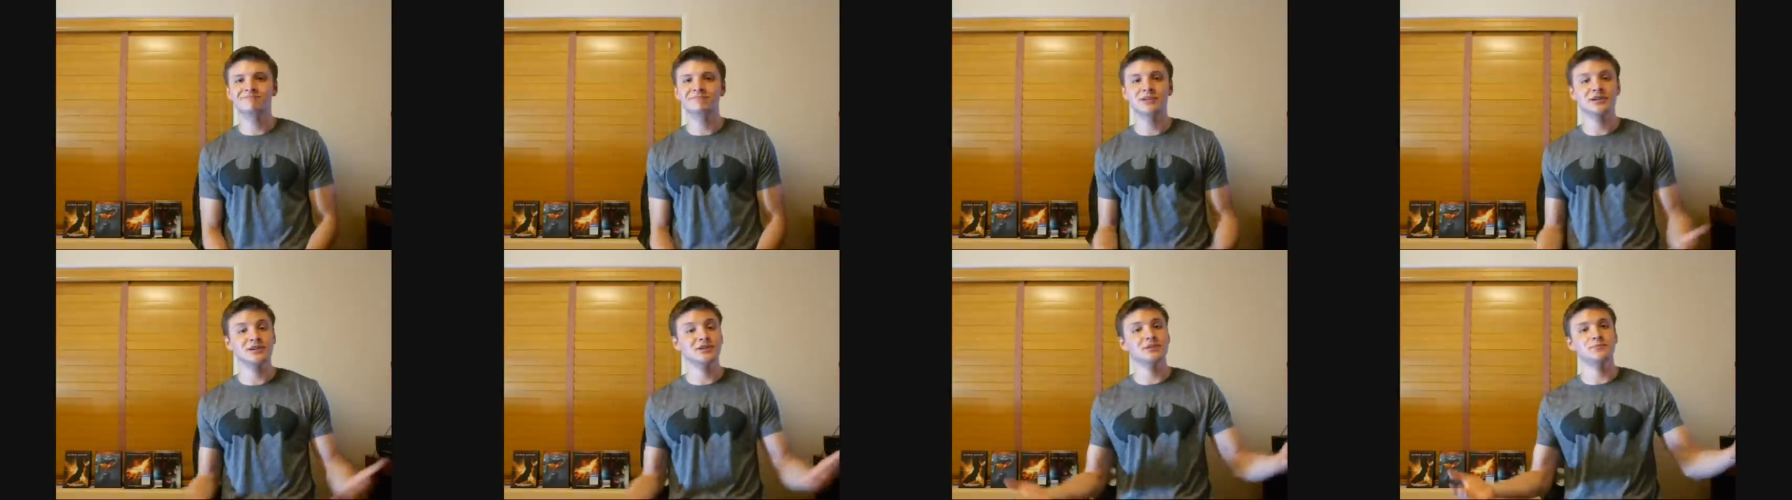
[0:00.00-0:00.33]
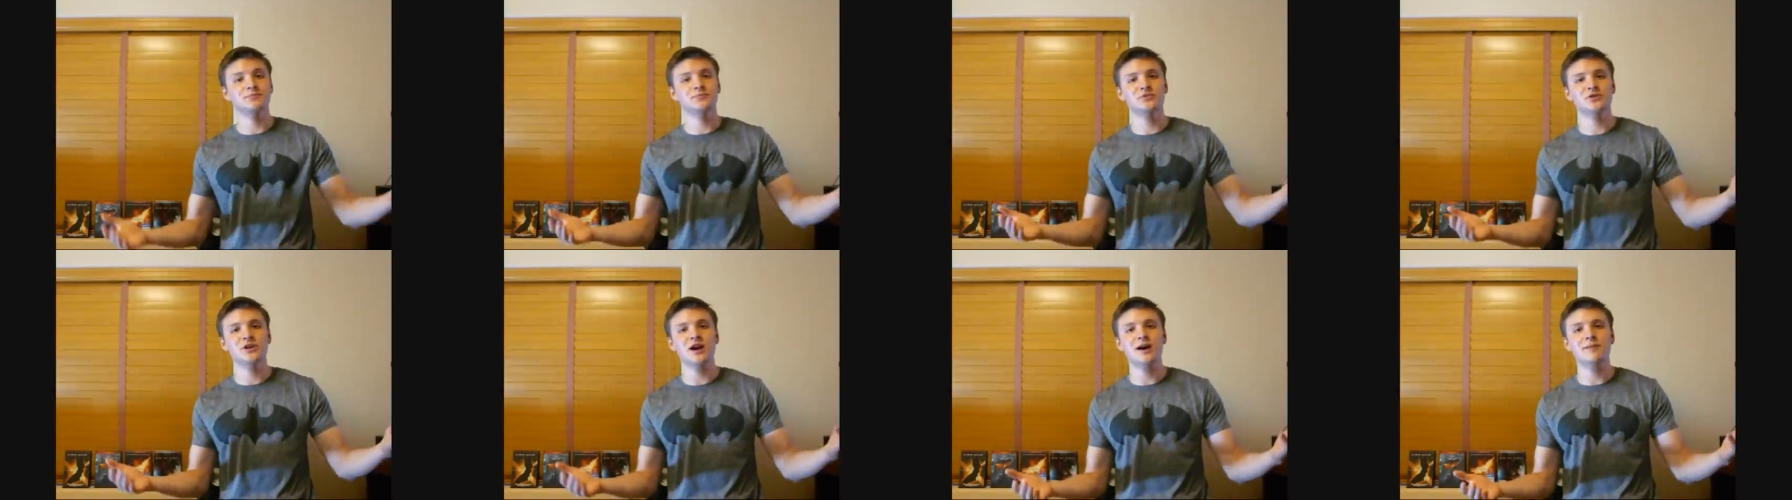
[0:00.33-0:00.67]
Please
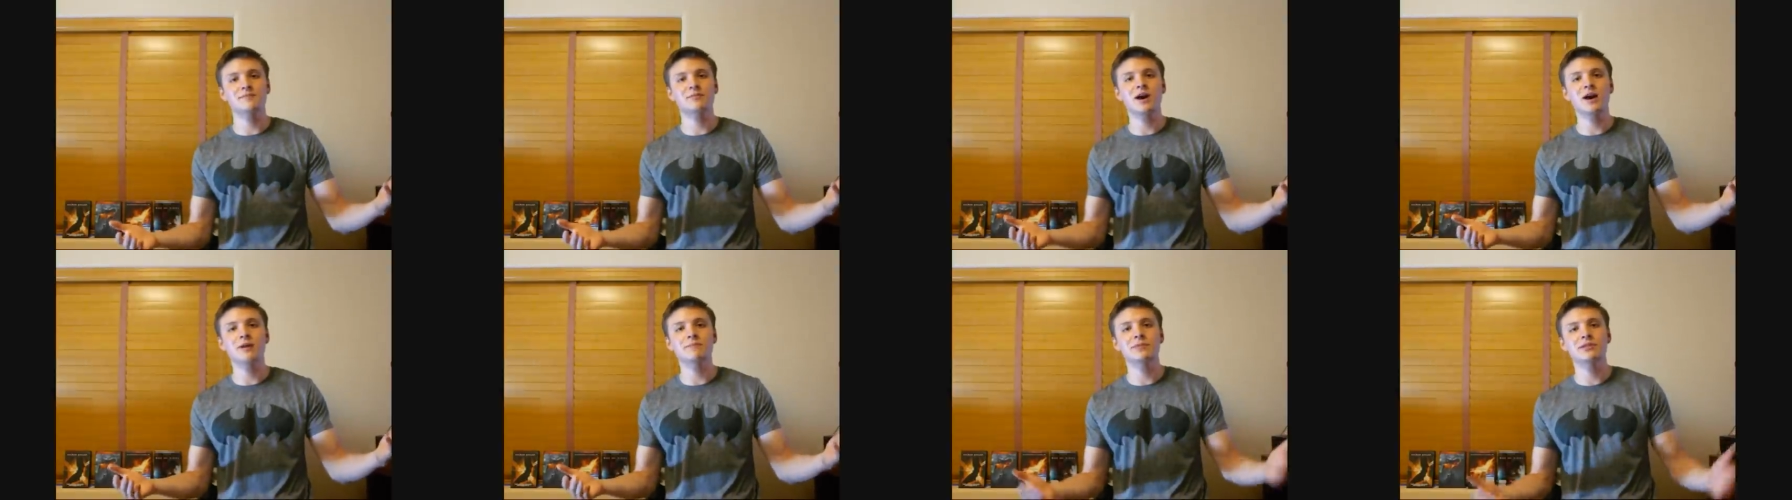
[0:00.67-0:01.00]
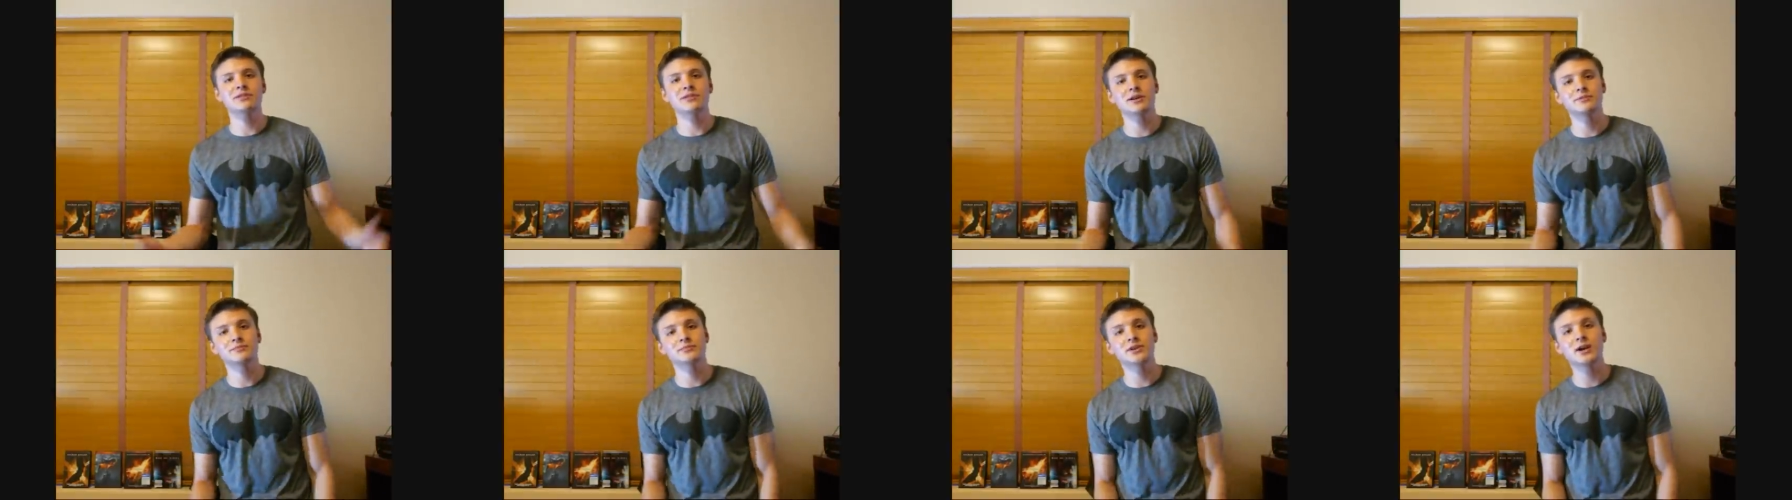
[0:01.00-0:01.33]
subscribe,
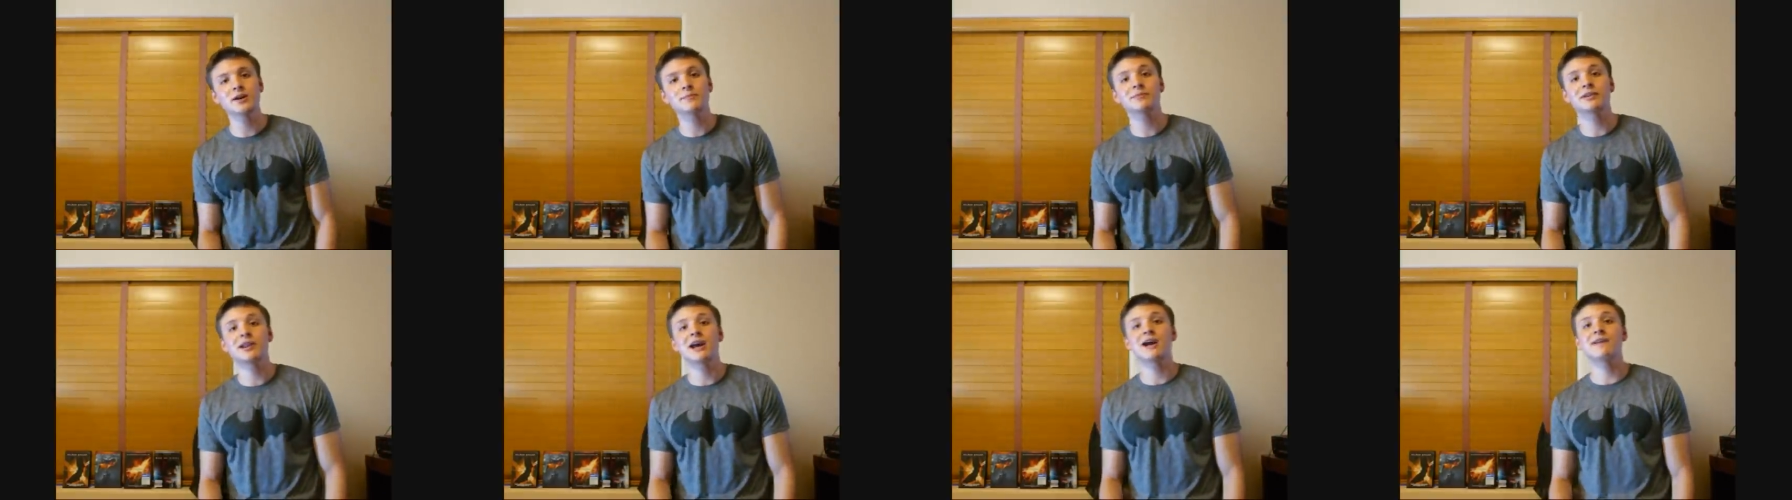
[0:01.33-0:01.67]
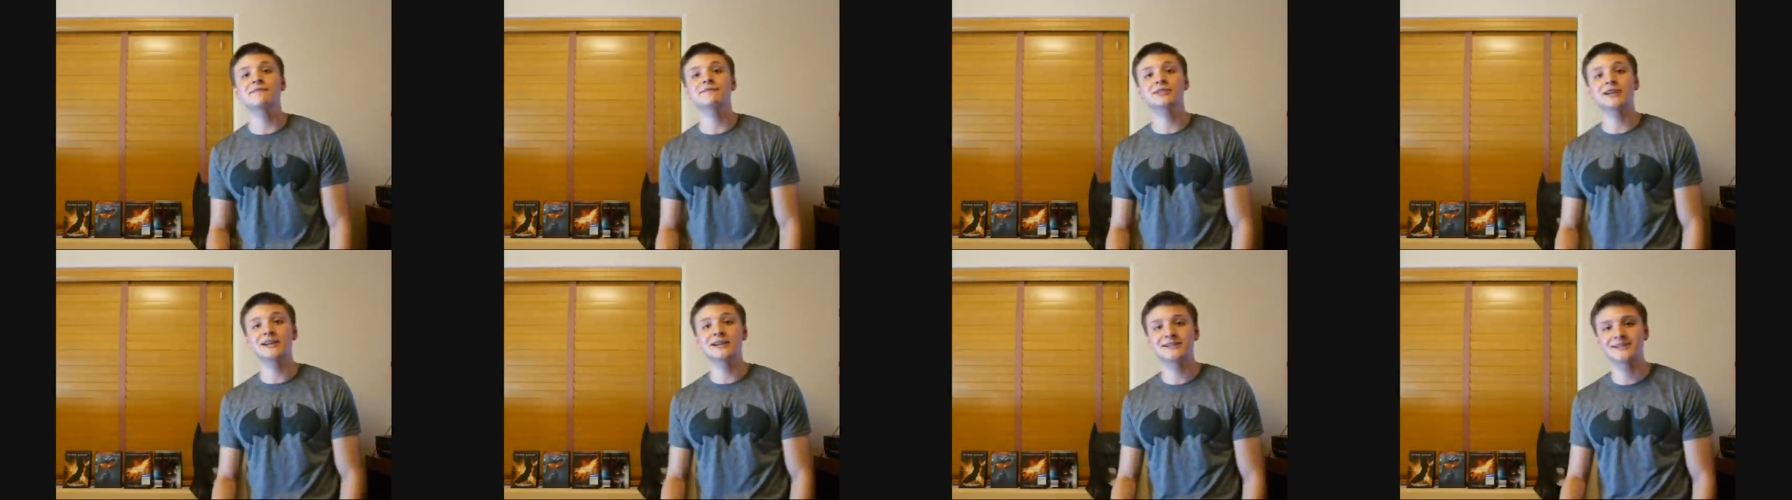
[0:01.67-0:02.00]
comment, thumbs up, and
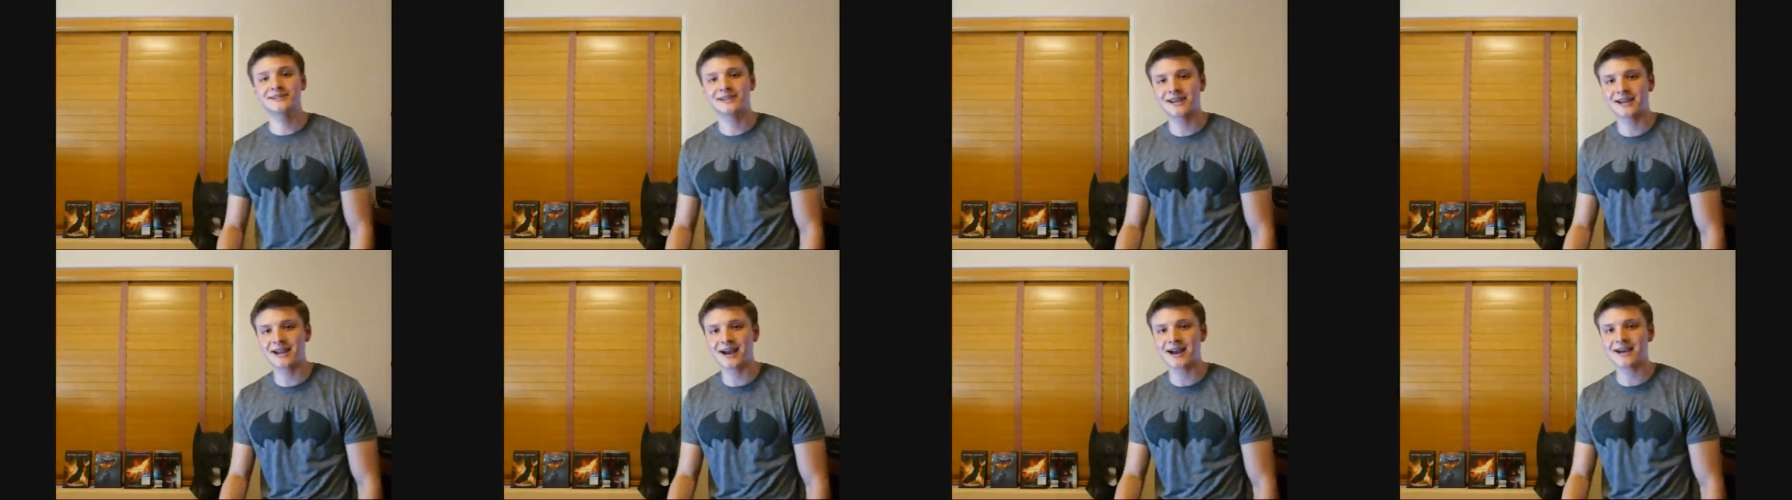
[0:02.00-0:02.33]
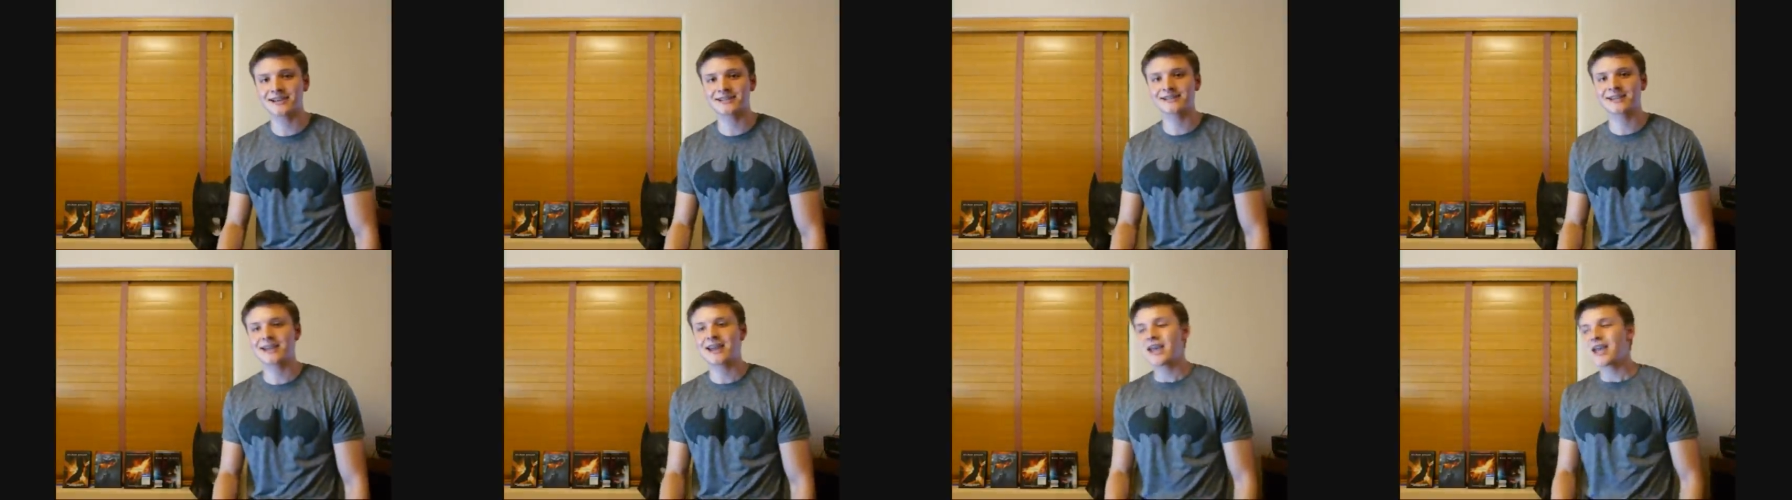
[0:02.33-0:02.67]
have a nice day,
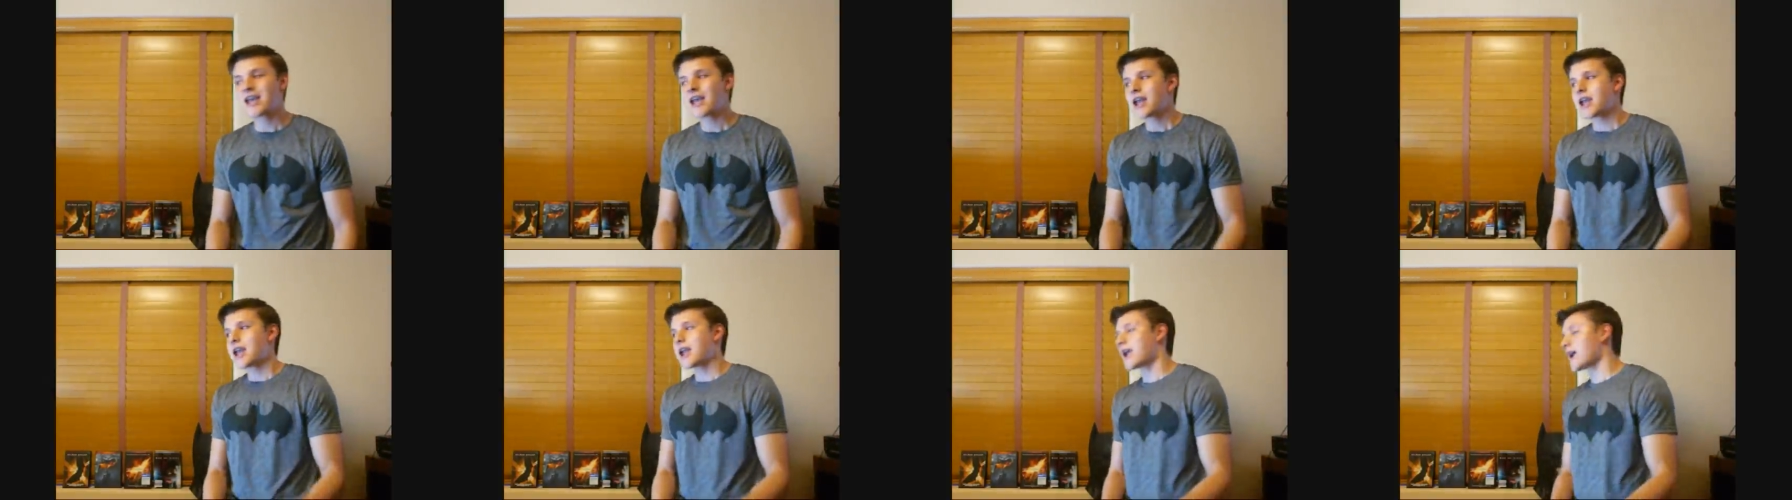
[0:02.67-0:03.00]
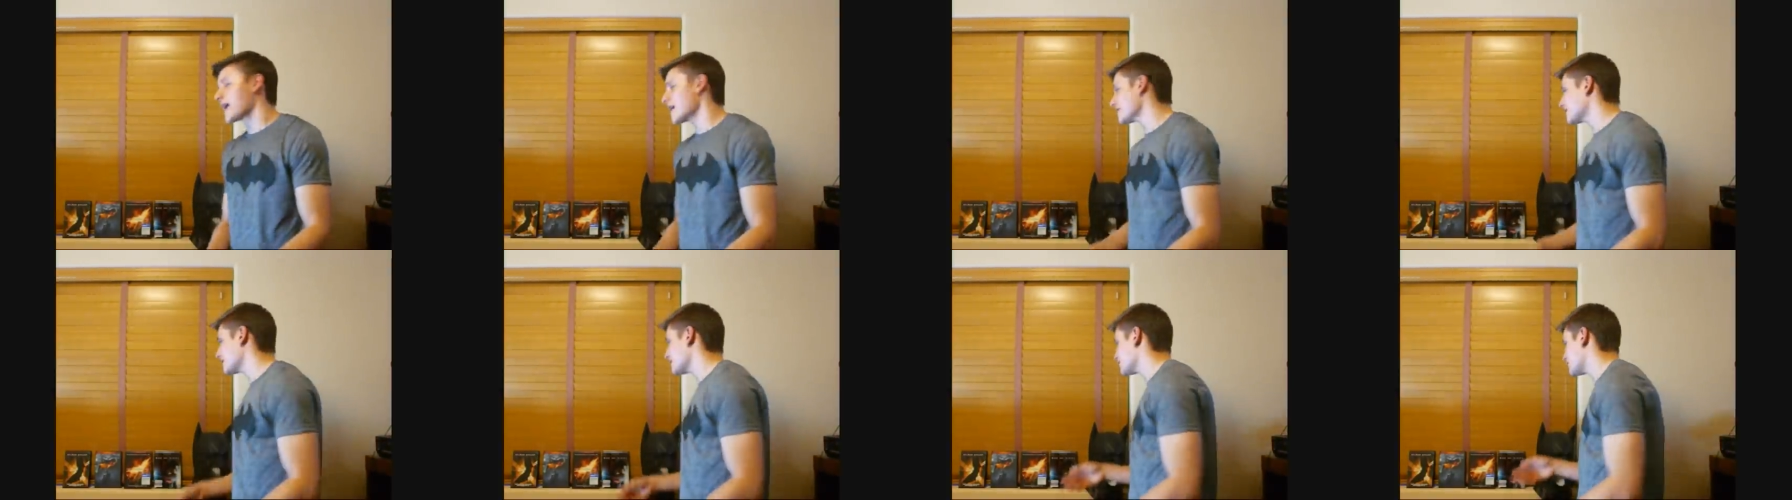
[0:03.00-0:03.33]
guys.
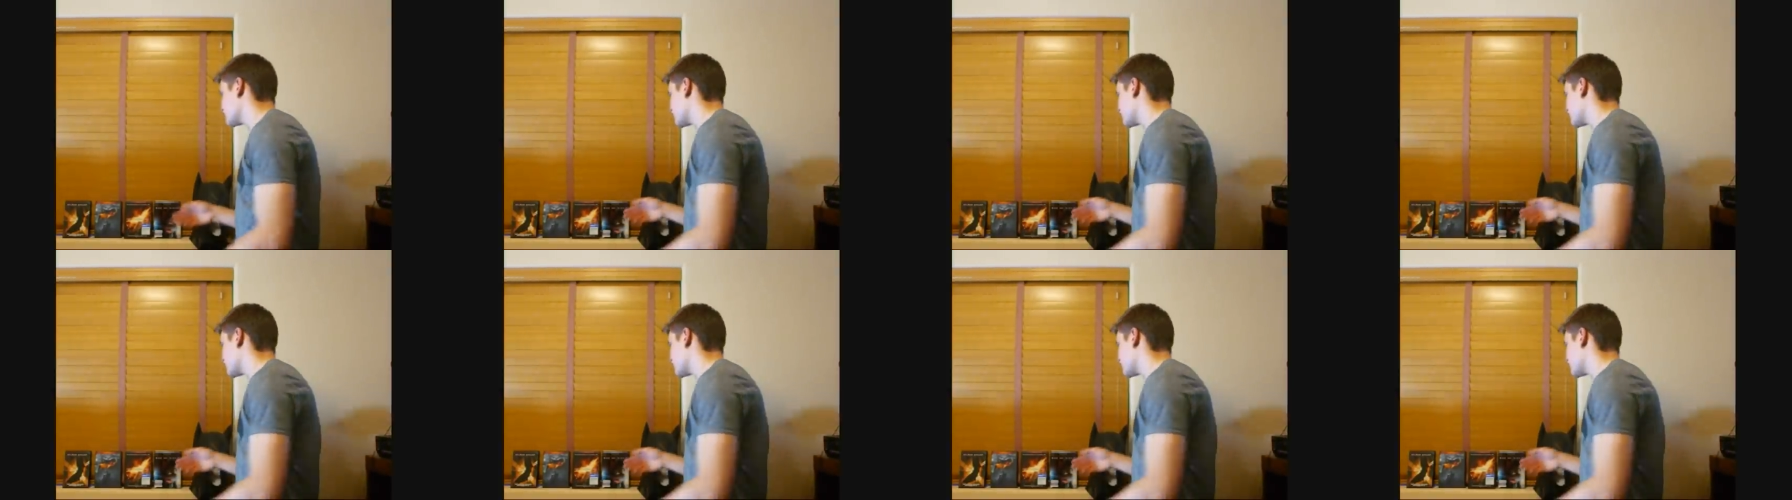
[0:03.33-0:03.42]
And I